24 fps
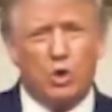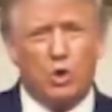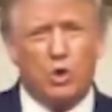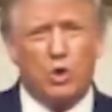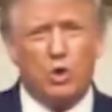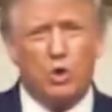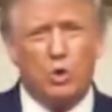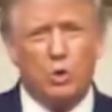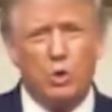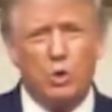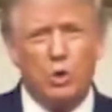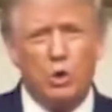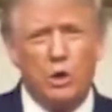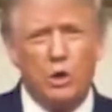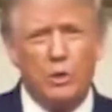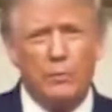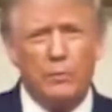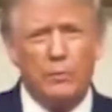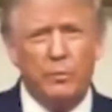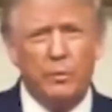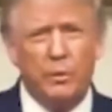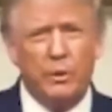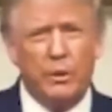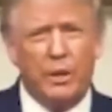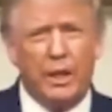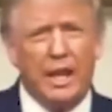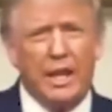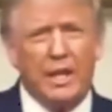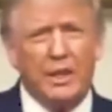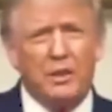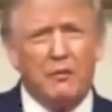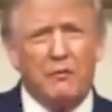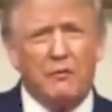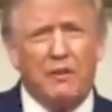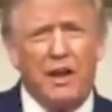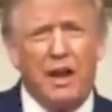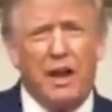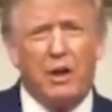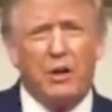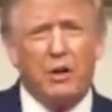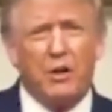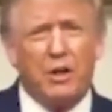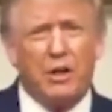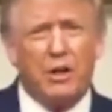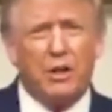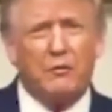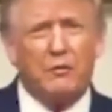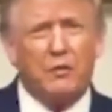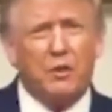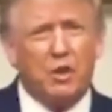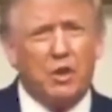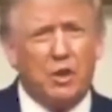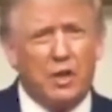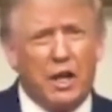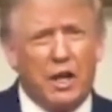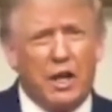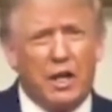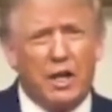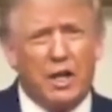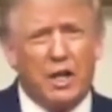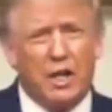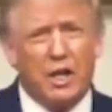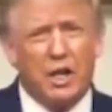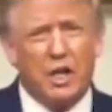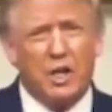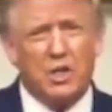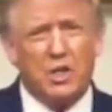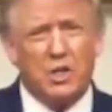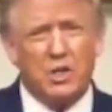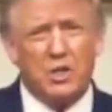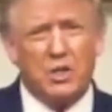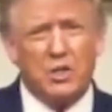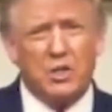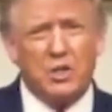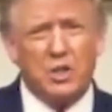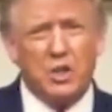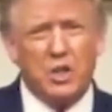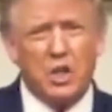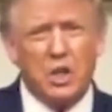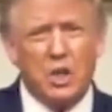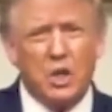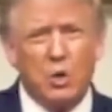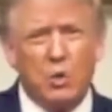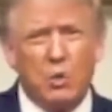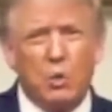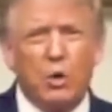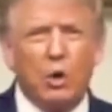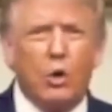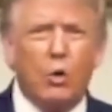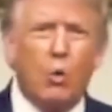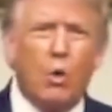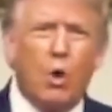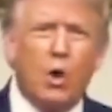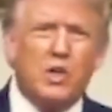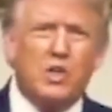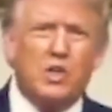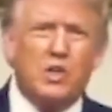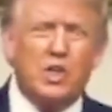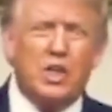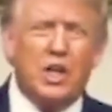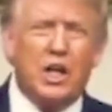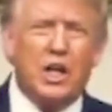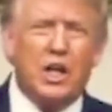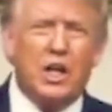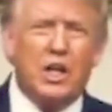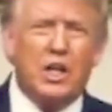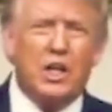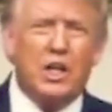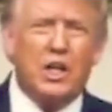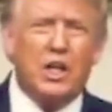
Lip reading: One of the people who we think of when we hear success is maybe Donald Trump.